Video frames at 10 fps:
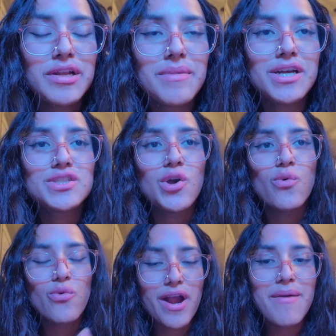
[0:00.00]
pretty much
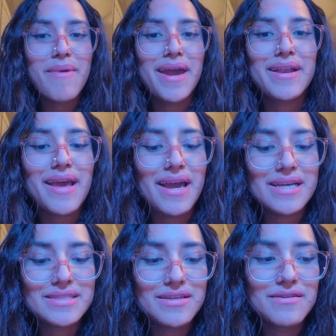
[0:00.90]
where I'm at
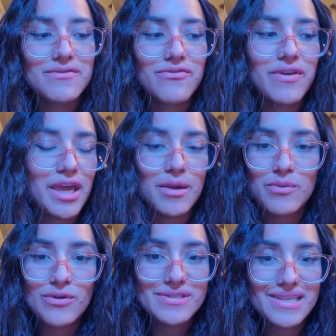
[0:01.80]
as of
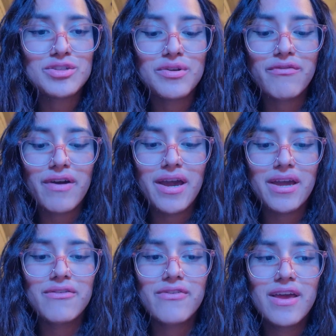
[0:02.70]
April
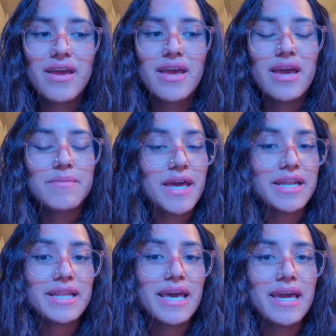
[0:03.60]
2025. Not
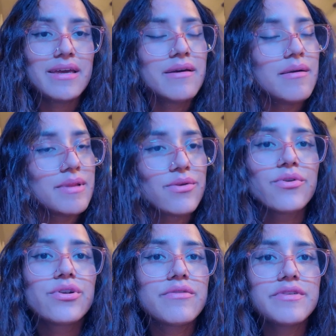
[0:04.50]
gonna lie, I'm a
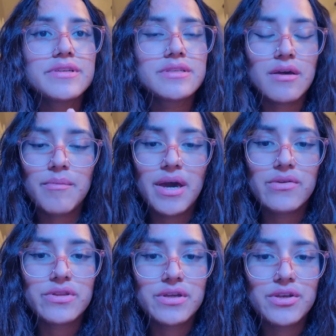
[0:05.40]
little nervous
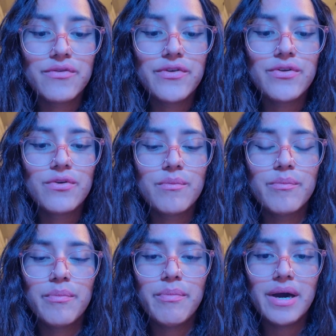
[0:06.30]
about the interview,
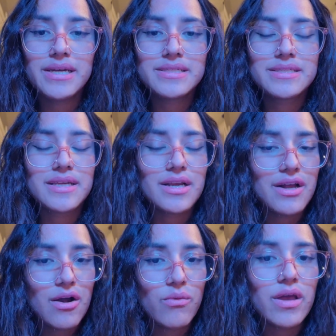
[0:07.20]
but
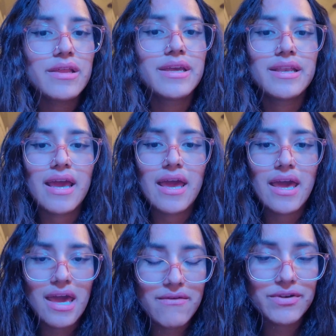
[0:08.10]
God willing,
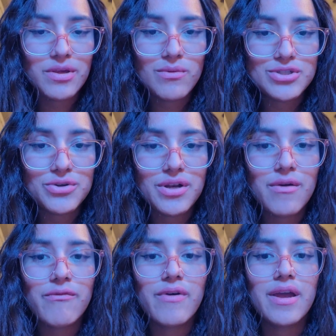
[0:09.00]
everything will turn
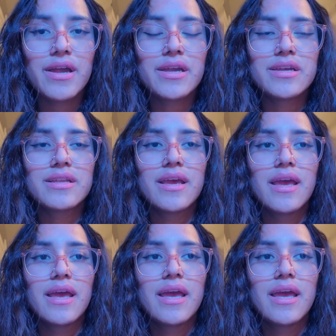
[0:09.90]
out fine.